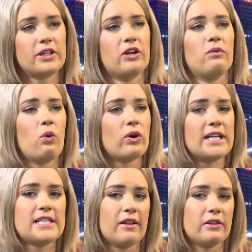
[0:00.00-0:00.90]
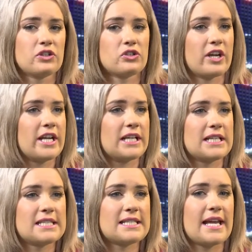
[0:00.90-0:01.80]
you know, walking down the street
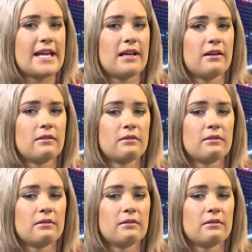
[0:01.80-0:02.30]
and seeing